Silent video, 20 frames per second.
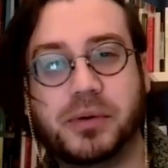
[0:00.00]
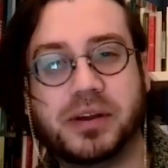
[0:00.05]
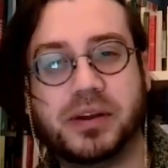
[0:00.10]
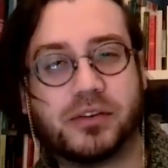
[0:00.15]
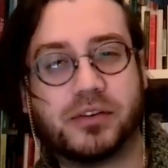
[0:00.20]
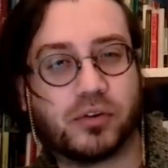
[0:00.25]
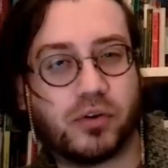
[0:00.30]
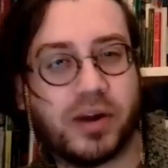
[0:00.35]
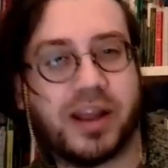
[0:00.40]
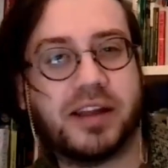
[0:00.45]
to
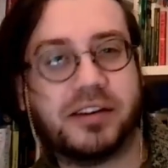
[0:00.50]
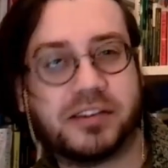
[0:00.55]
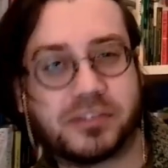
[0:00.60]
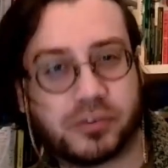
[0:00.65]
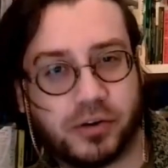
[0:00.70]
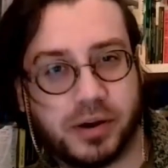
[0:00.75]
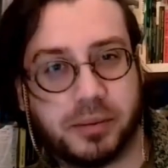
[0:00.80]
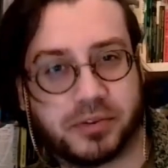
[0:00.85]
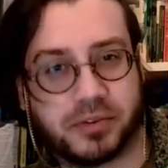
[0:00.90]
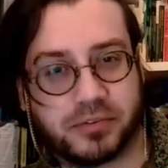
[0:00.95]
doing
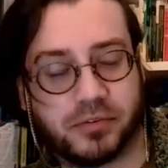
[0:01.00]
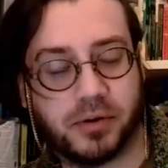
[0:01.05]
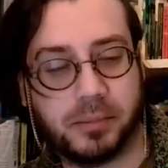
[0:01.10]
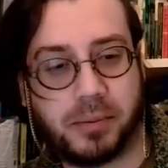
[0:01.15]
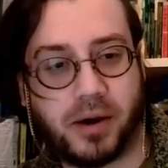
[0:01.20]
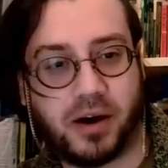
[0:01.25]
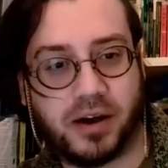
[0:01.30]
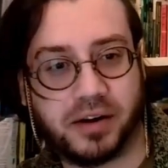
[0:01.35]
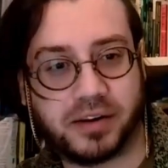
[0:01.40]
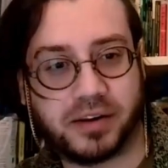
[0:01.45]
transcripts
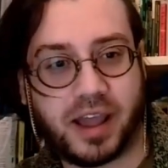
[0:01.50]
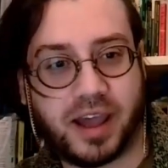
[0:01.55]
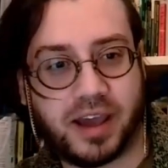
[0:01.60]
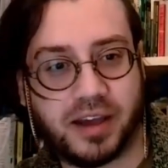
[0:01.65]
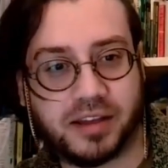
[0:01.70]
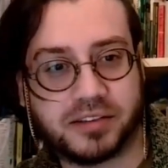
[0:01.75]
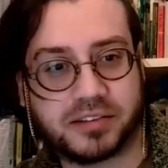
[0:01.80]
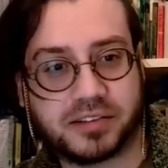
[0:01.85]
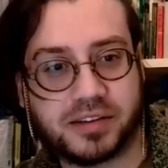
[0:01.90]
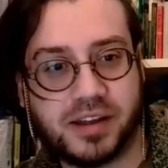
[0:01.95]
for
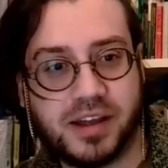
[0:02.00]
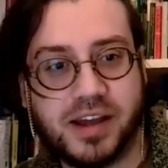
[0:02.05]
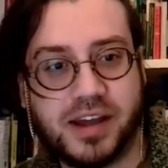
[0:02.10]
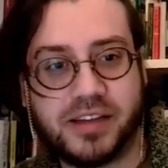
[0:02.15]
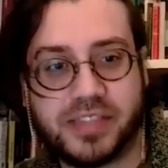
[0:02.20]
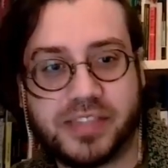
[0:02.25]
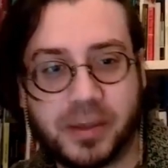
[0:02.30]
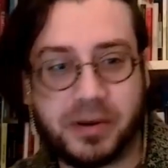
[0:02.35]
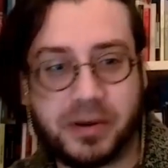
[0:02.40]
podcasts